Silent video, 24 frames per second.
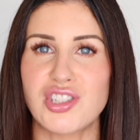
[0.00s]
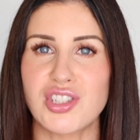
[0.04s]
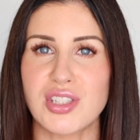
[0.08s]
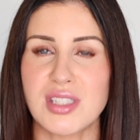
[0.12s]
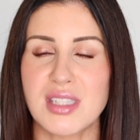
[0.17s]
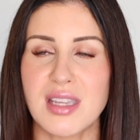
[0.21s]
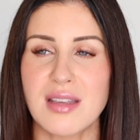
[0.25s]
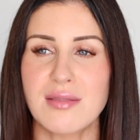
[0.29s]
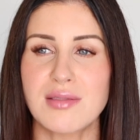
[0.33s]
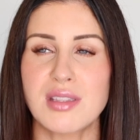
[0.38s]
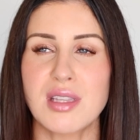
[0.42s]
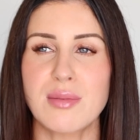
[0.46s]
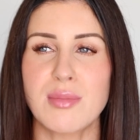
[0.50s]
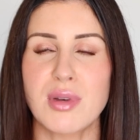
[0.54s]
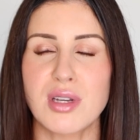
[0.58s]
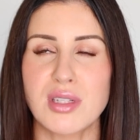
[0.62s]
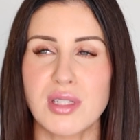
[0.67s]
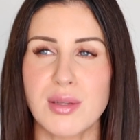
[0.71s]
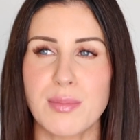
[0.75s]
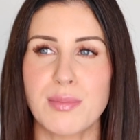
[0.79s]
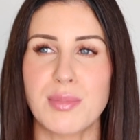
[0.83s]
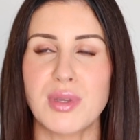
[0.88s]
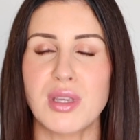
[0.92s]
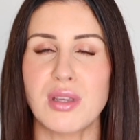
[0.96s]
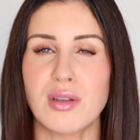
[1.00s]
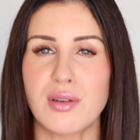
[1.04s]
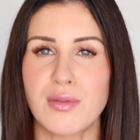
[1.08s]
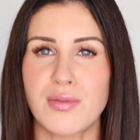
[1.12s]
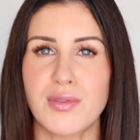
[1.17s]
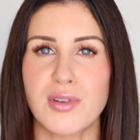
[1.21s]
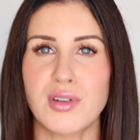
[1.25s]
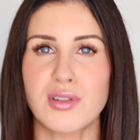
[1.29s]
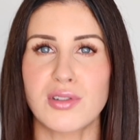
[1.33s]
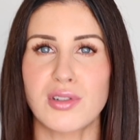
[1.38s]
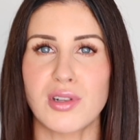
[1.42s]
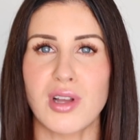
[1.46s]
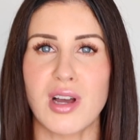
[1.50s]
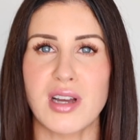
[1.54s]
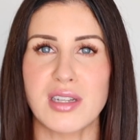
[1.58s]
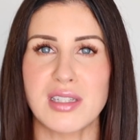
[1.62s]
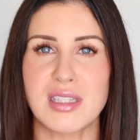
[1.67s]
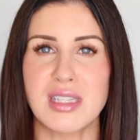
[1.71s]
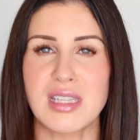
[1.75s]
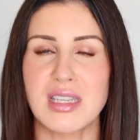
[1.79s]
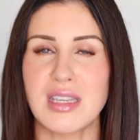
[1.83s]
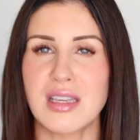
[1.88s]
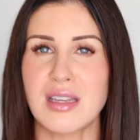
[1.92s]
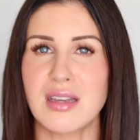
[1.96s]
just gives the most beautiful
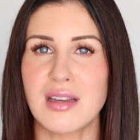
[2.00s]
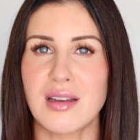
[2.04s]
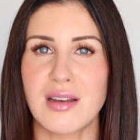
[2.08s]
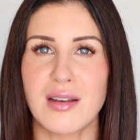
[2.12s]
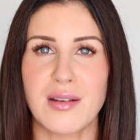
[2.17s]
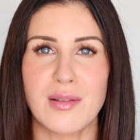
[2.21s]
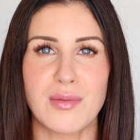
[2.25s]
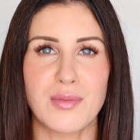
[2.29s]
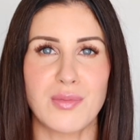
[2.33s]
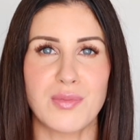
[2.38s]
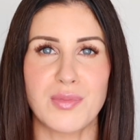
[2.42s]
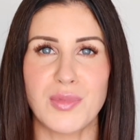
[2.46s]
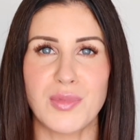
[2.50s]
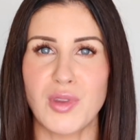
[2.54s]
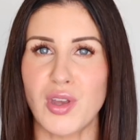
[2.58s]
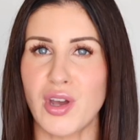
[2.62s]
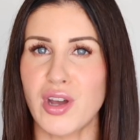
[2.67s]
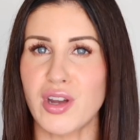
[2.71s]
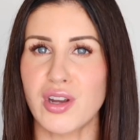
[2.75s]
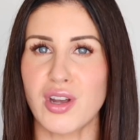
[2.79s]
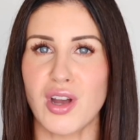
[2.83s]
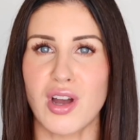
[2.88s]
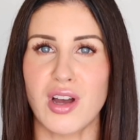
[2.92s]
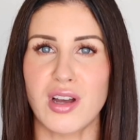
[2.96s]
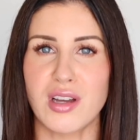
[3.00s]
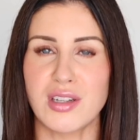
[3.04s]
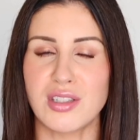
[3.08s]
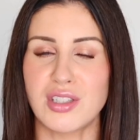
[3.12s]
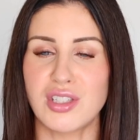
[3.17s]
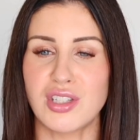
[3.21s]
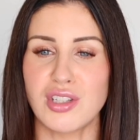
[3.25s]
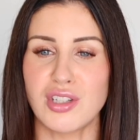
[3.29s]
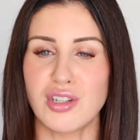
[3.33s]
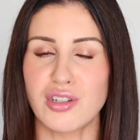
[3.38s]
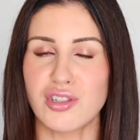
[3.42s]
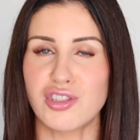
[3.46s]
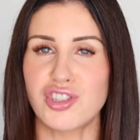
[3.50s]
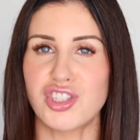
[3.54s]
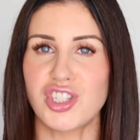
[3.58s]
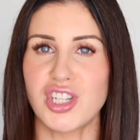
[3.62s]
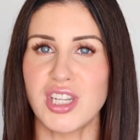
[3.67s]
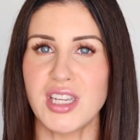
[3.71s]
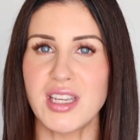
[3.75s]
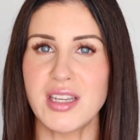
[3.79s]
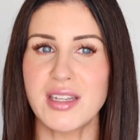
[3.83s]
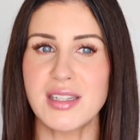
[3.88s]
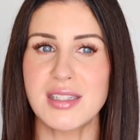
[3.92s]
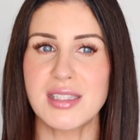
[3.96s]
glossy look onto your
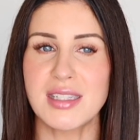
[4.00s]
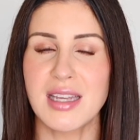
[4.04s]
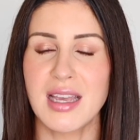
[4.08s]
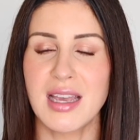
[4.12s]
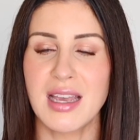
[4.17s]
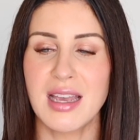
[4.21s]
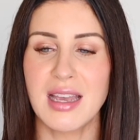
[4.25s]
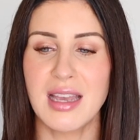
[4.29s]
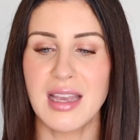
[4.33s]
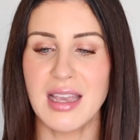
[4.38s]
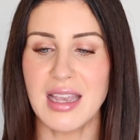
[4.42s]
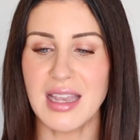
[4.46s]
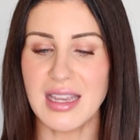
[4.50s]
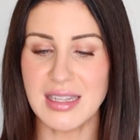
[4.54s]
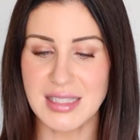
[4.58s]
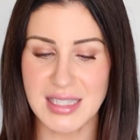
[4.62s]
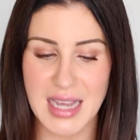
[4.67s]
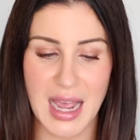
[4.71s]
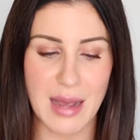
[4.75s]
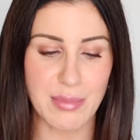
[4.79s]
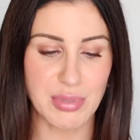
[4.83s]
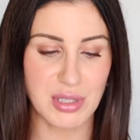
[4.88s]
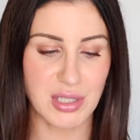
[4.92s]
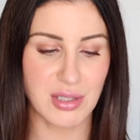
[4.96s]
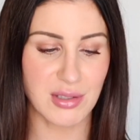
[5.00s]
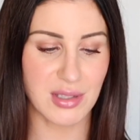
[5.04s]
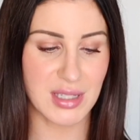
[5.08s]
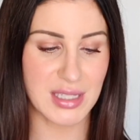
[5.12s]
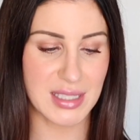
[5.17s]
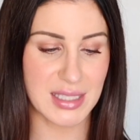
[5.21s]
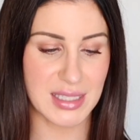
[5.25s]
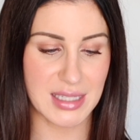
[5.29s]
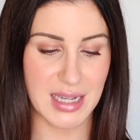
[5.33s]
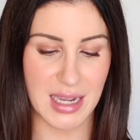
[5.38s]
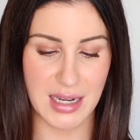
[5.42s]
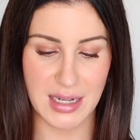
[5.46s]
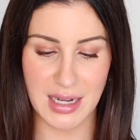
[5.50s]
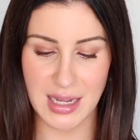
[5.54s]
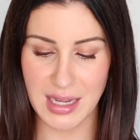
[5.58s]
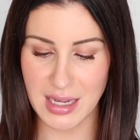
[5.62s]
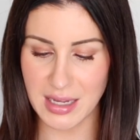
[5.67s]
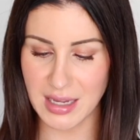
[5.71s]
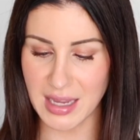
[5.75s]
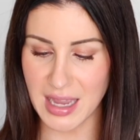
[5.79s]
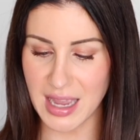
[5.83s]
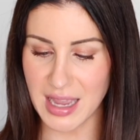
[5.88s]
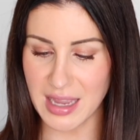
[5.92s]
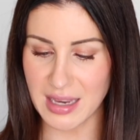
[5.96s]
cheeks. It's absolutely stunning,
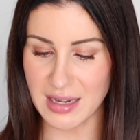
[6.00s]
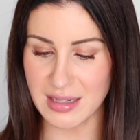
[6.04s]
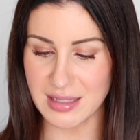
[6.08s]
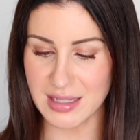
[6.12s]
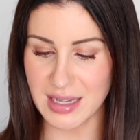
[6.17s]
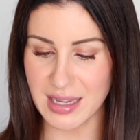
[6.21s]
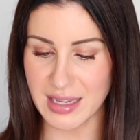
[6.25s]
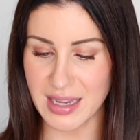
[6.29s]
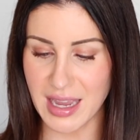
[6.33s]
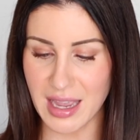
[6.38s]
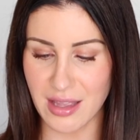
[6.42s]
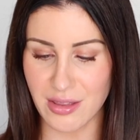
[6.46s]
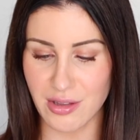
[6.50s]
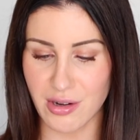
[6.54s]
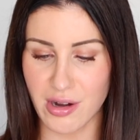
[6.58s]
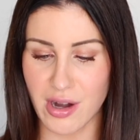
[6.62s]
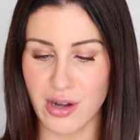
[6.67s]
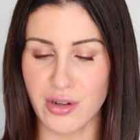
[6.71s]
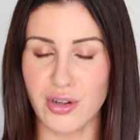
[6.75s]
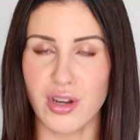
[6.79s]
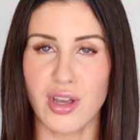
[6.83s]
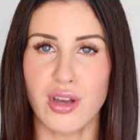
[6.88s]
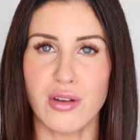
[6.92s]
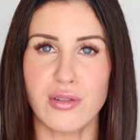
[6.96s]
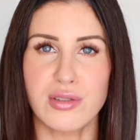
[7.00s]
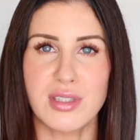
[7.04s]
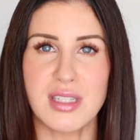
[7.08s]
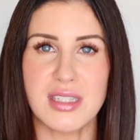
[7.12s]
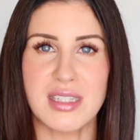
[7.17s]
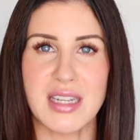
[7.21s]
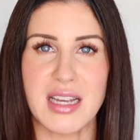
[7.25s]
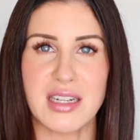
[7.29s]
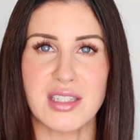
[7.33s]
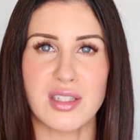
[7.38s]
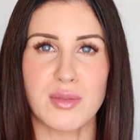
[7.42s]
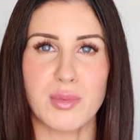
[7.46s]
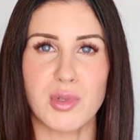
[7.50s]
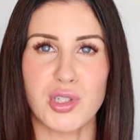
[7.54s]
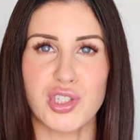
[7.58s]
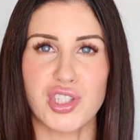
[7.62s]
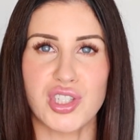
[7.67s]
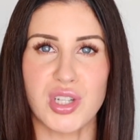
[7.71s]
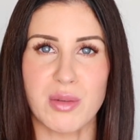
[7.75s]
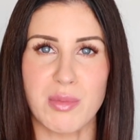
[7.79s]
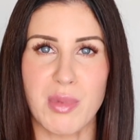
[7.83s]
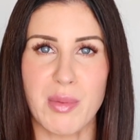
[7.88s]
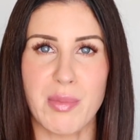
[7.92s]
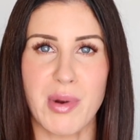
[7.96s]
and again, there are no detectable
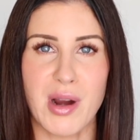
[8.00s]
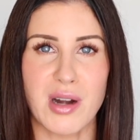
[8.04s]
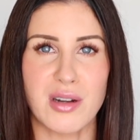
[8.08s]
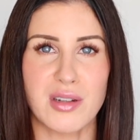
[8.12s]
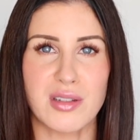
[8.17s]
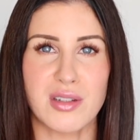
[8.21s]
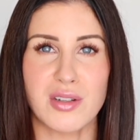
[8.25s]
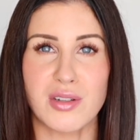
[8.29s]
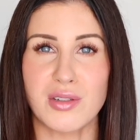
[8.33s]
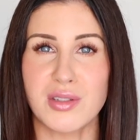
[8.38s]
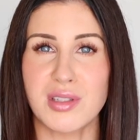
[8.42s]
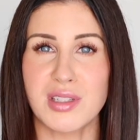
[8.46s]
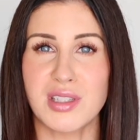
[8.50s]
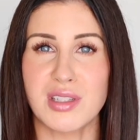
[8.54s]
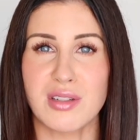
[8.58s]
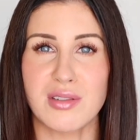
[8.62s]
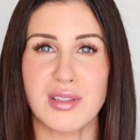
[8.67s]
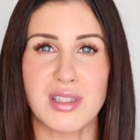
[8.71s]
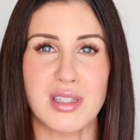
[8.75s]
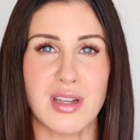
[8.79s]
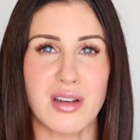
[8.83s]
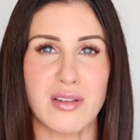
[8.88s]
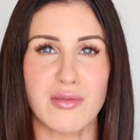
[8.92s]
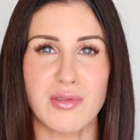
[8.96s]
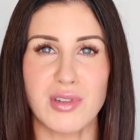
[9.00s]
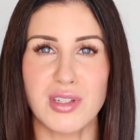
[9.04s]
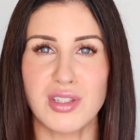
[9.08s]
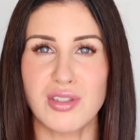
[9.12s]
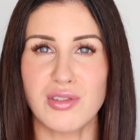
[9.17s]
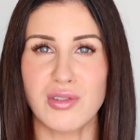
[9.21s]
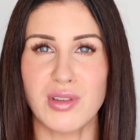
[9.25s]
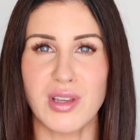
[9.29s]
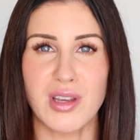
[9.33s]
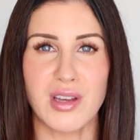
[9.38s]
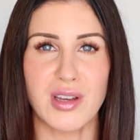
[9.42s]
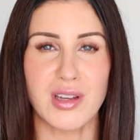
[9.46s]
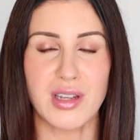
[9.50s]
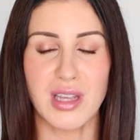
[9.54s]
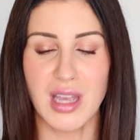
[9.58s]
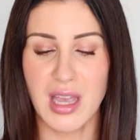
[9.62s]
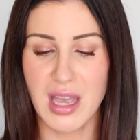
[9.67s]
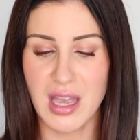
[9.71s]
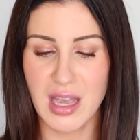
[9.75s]
shimmer particles, so it's not going to look